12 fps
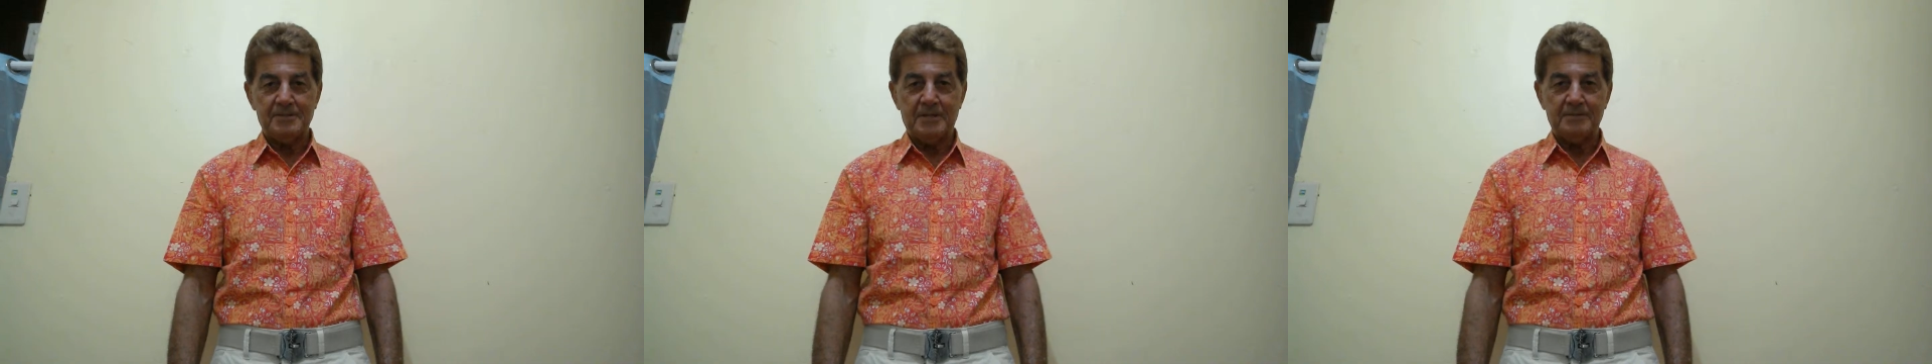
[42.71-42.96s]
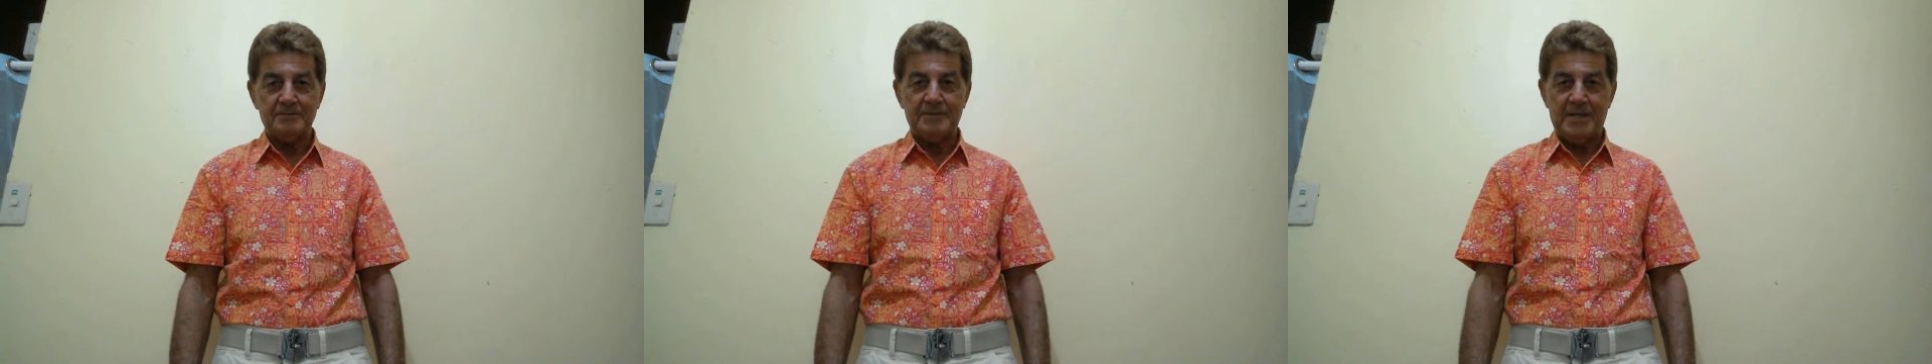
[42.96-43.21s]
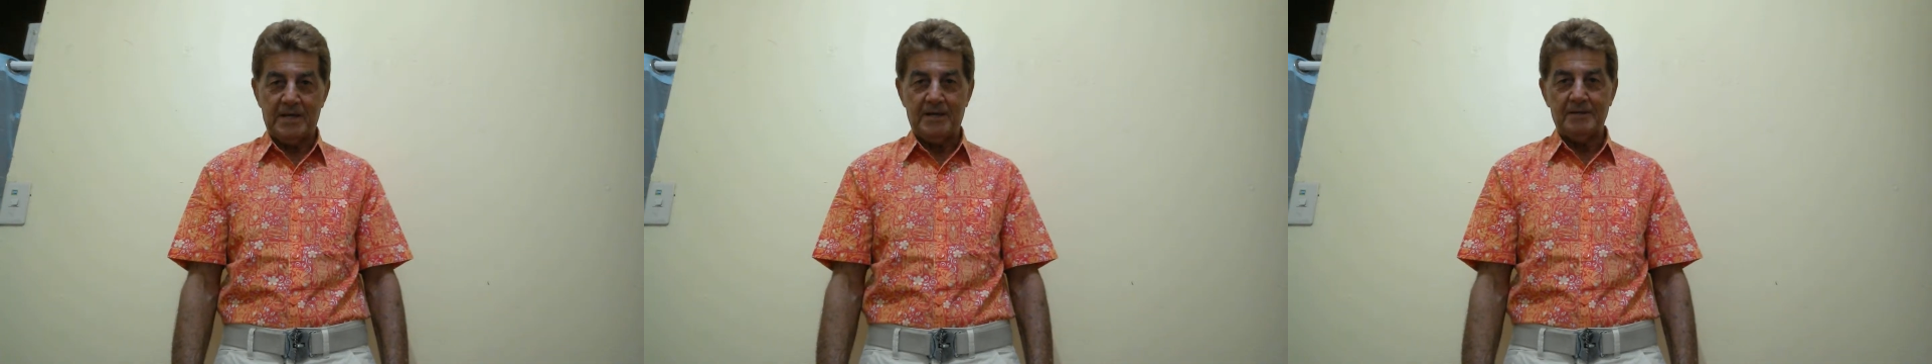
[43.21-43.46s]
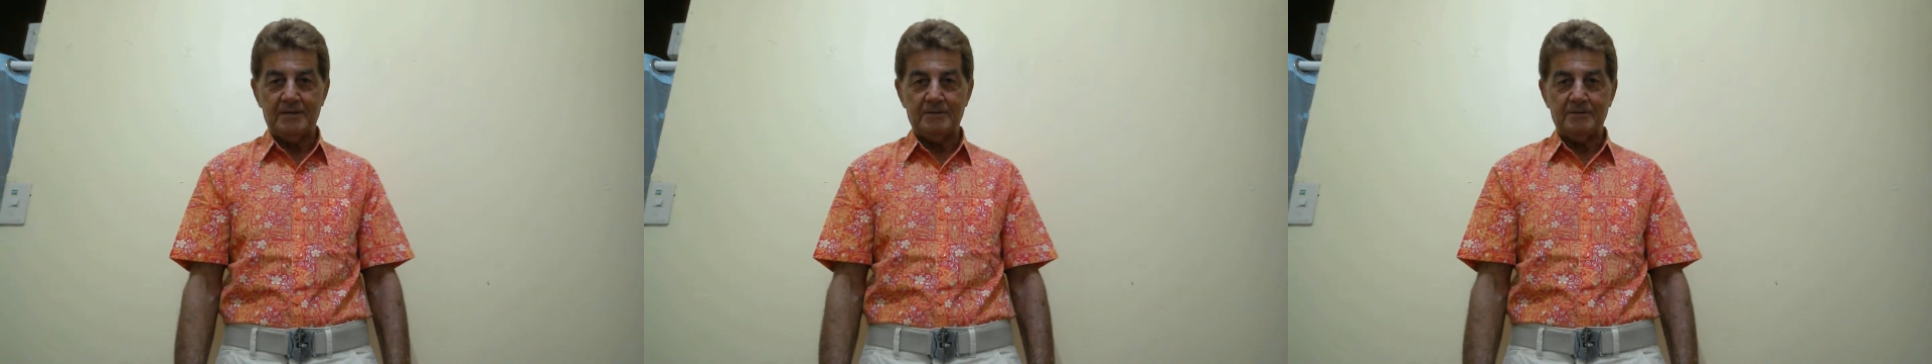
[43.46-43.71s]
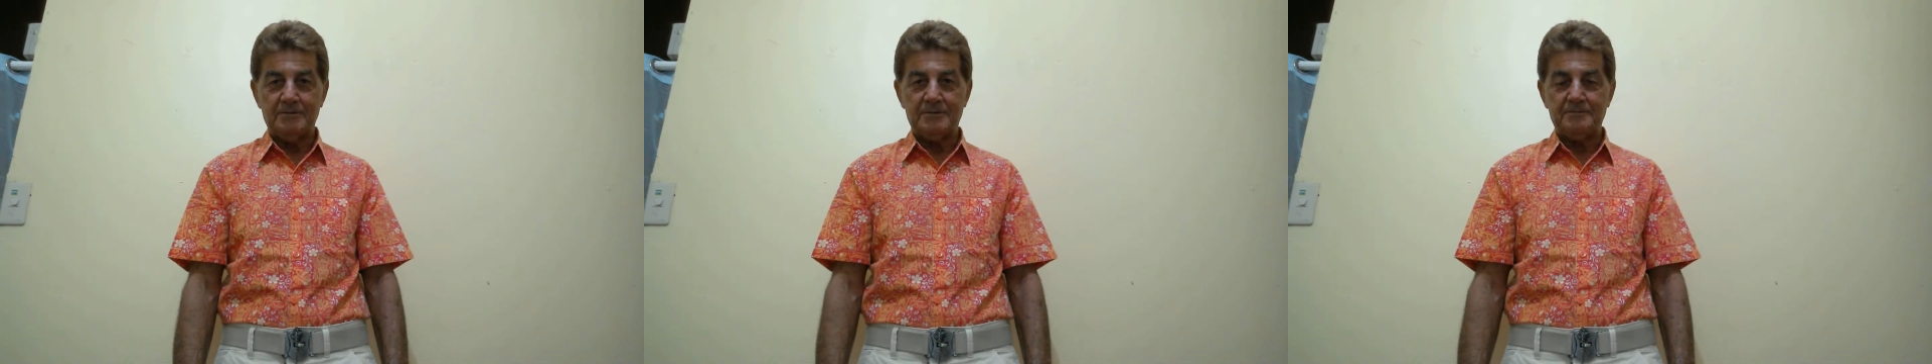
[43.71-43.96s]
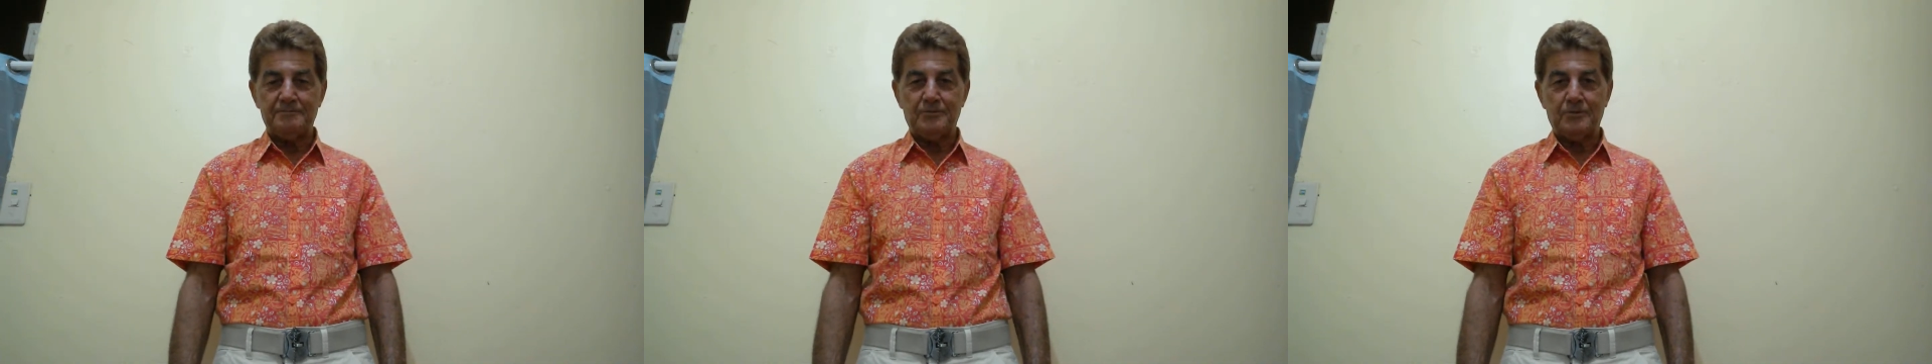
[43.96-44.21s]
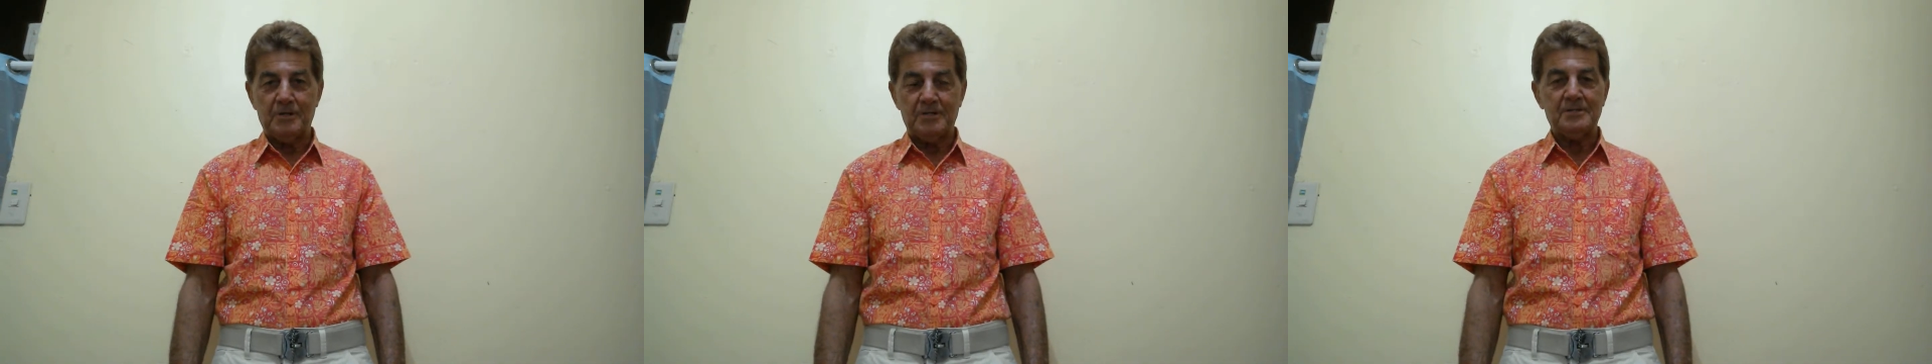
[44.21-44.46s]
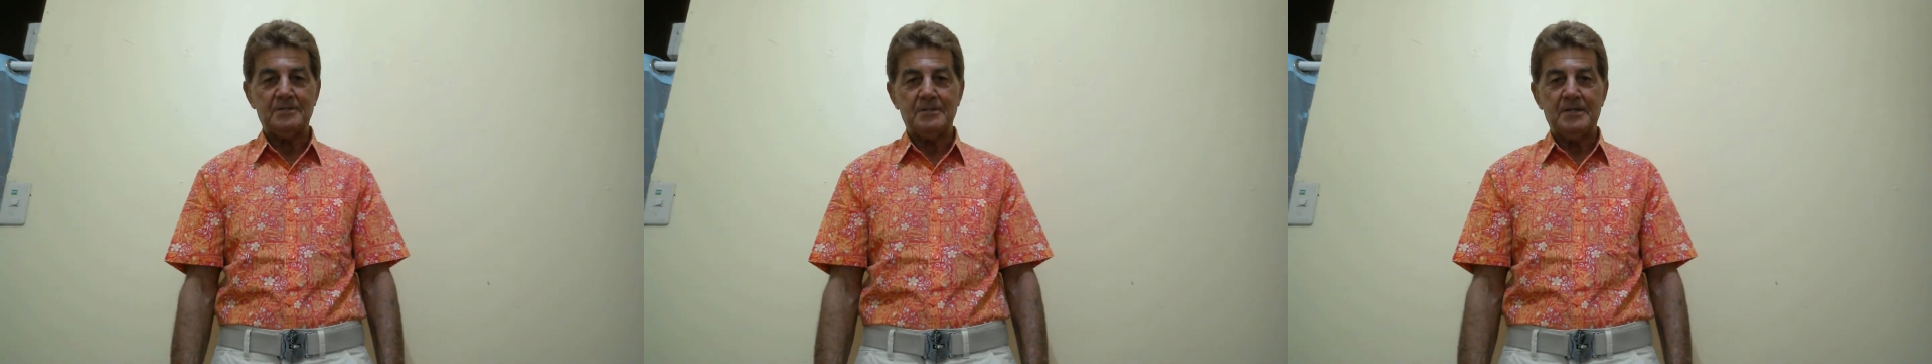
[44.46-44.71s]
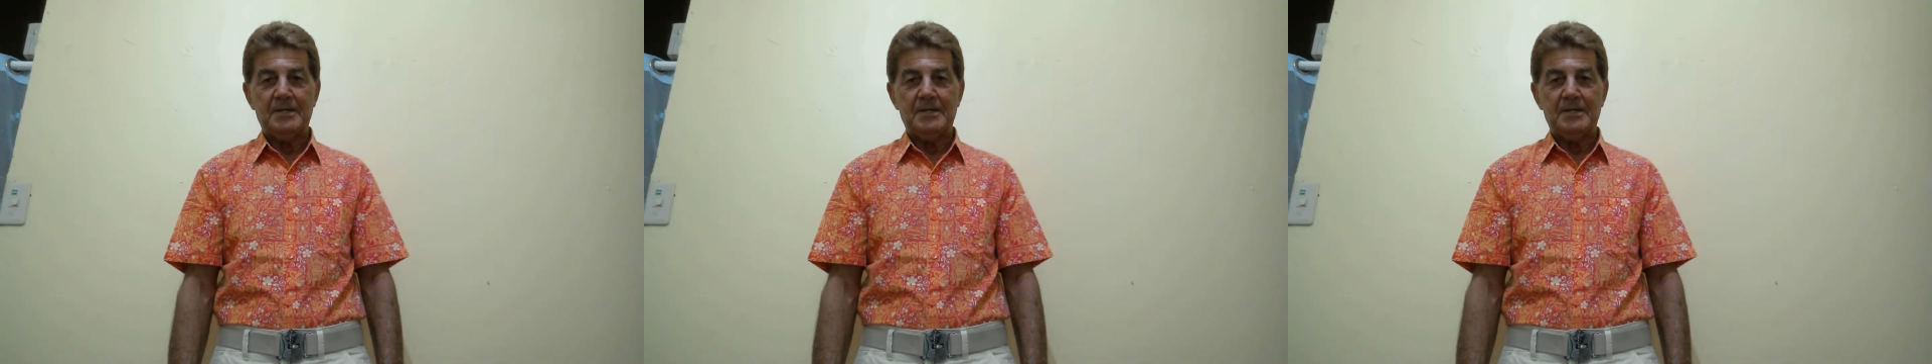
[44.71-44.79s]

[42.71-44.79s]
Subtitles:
single dad. They're all in their 40s.